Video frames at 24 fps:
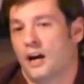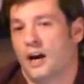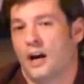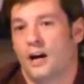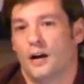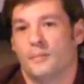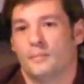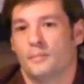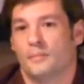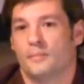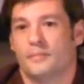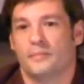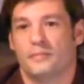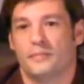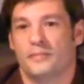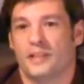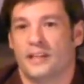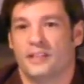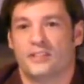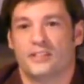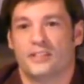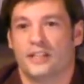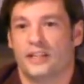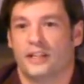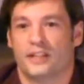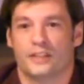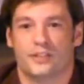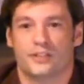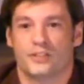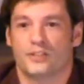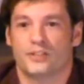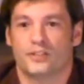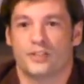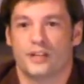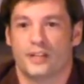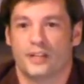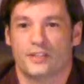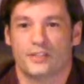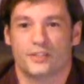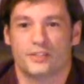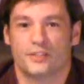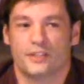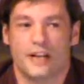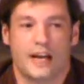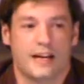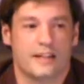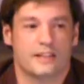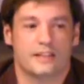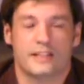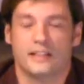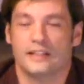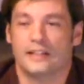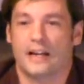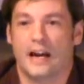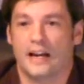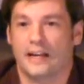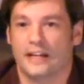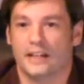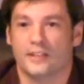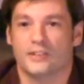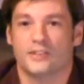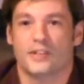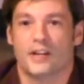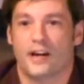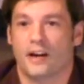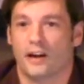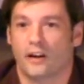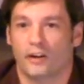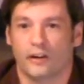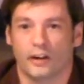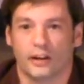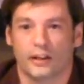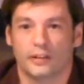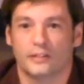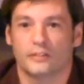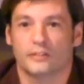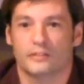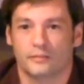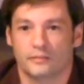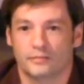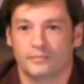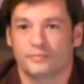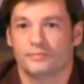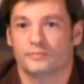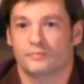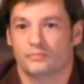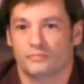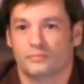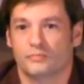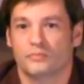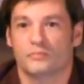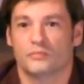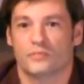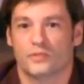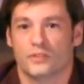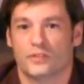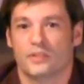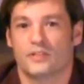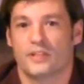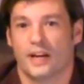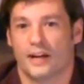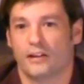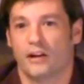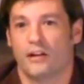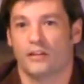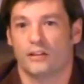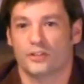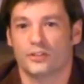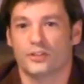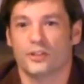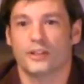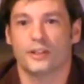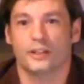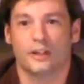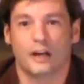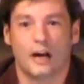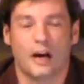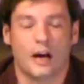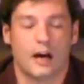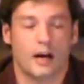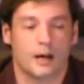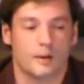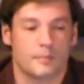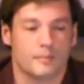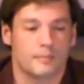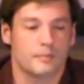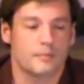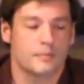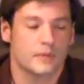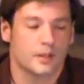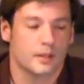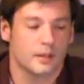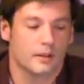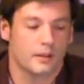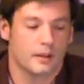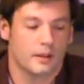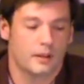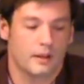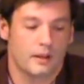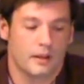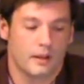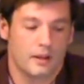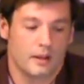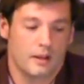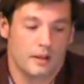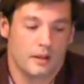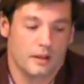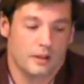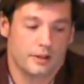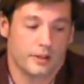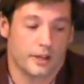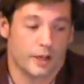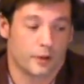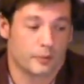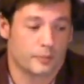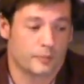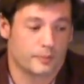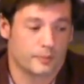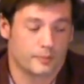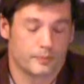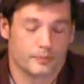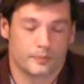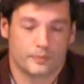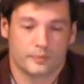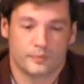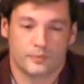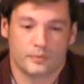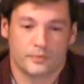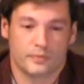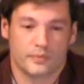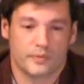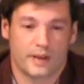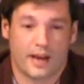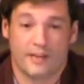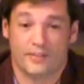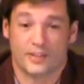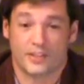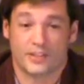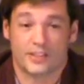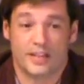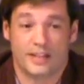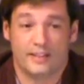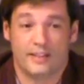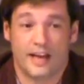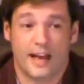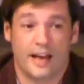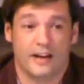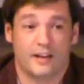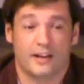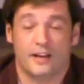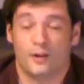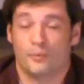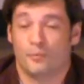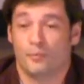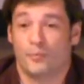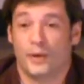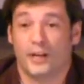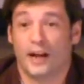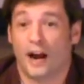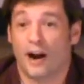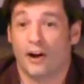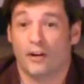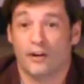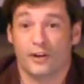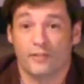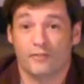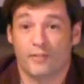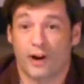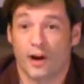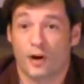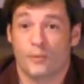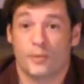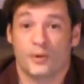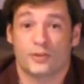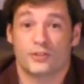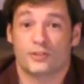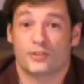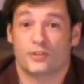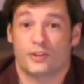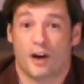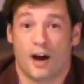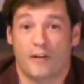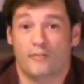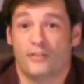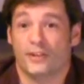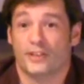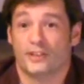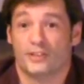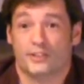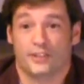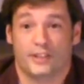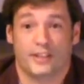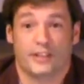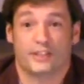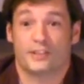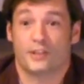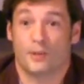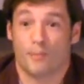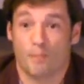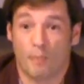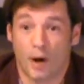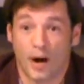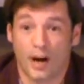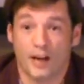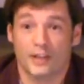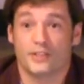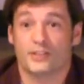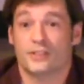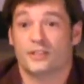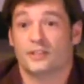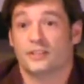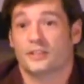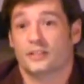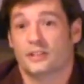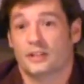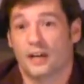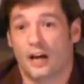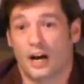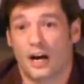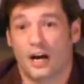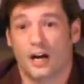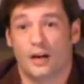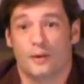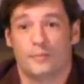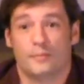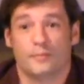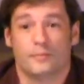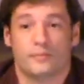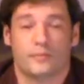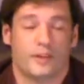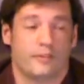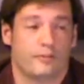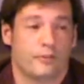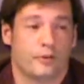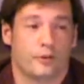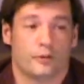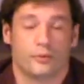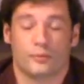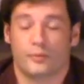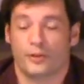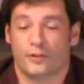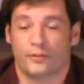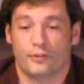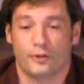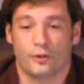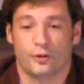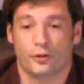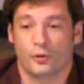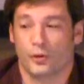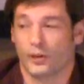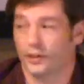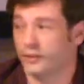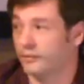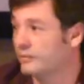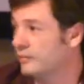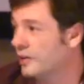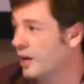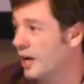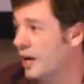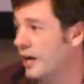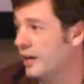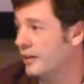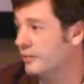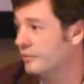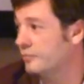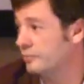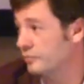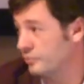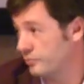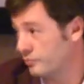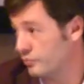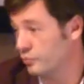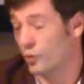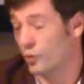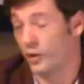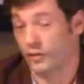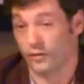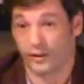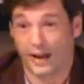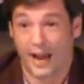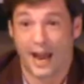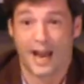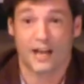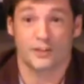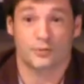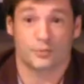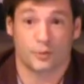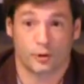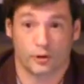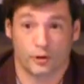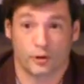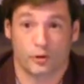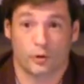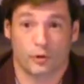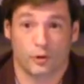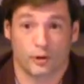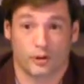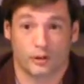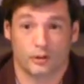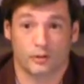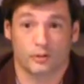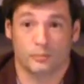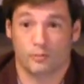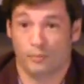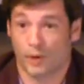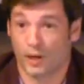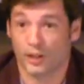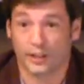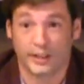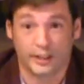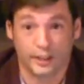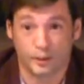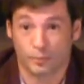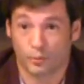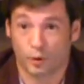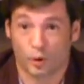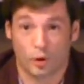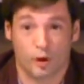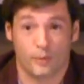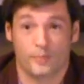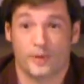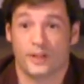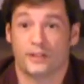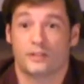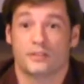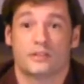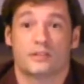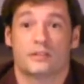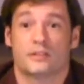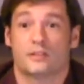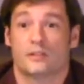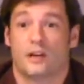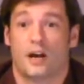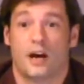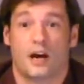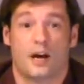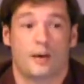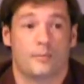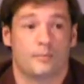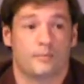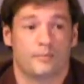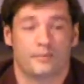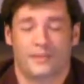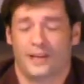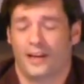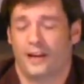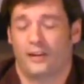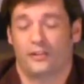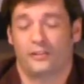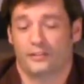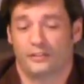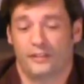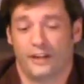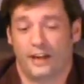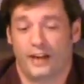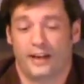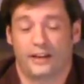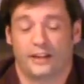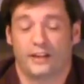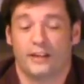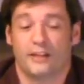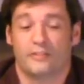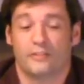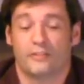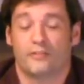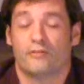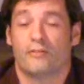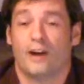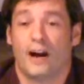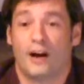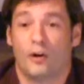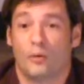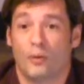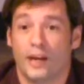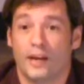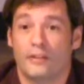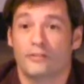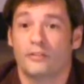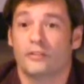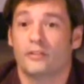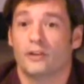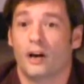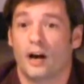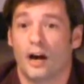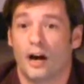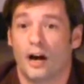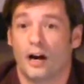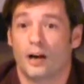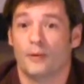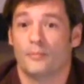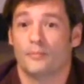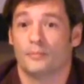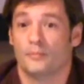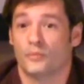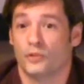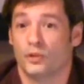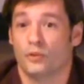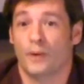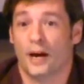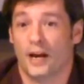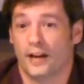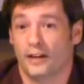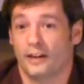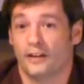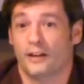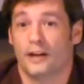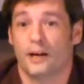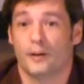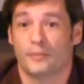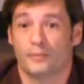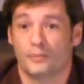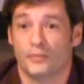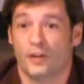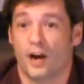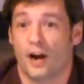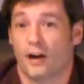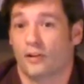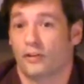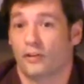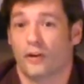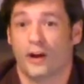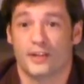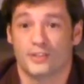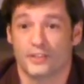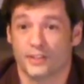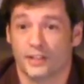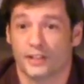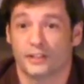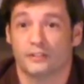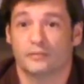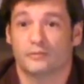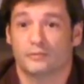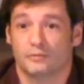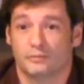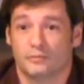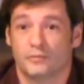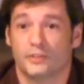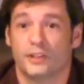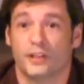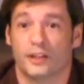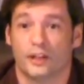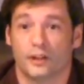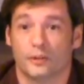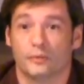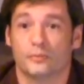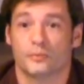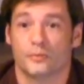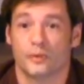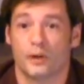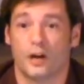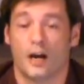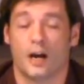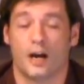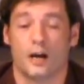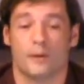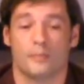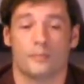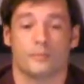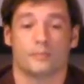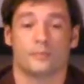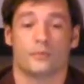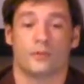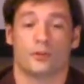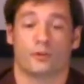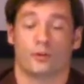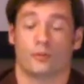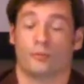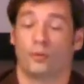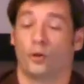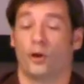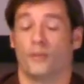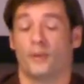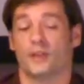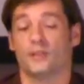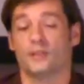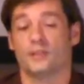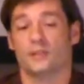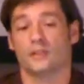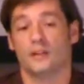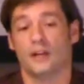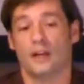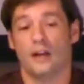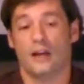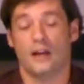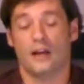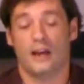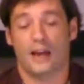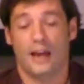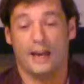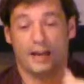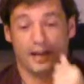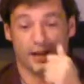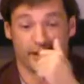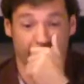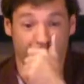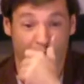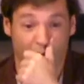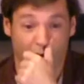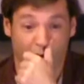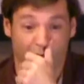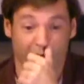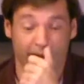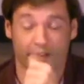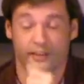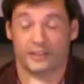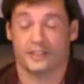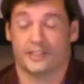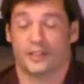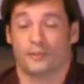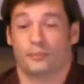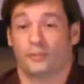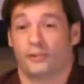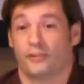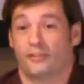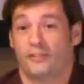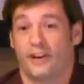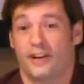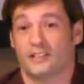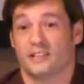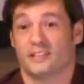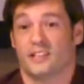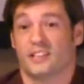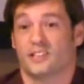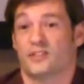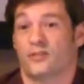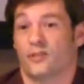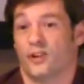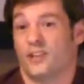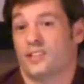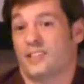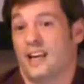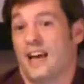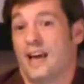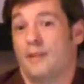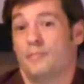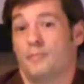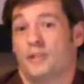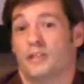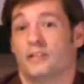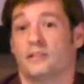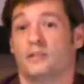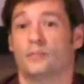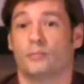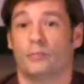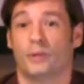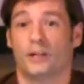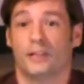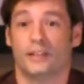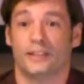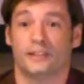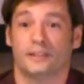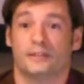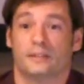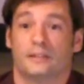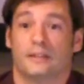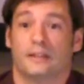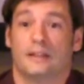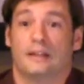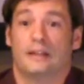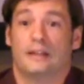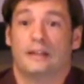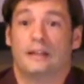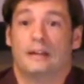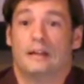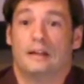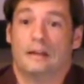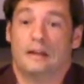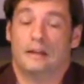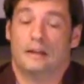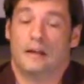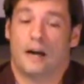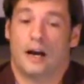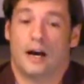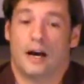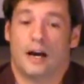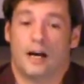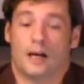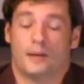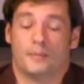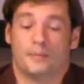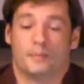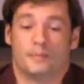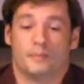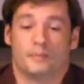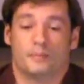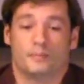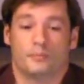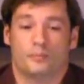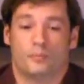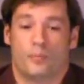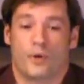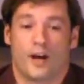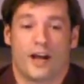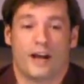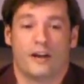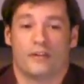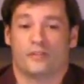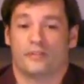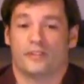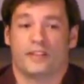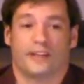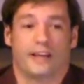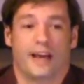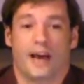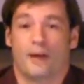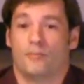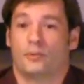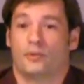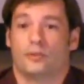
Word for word: um, they see it as, as 1990s era technology. Um, you know, having said that, in big iron environments, obviously it's a must. Um, if you're if you're doing uh, whether Casper or Munki deployments, um, heck, even FileWave, um, you might end up Dockerizing, you know, um, your deployments. And it, it, greatly simplifies things for us admins, but, um, but I don't think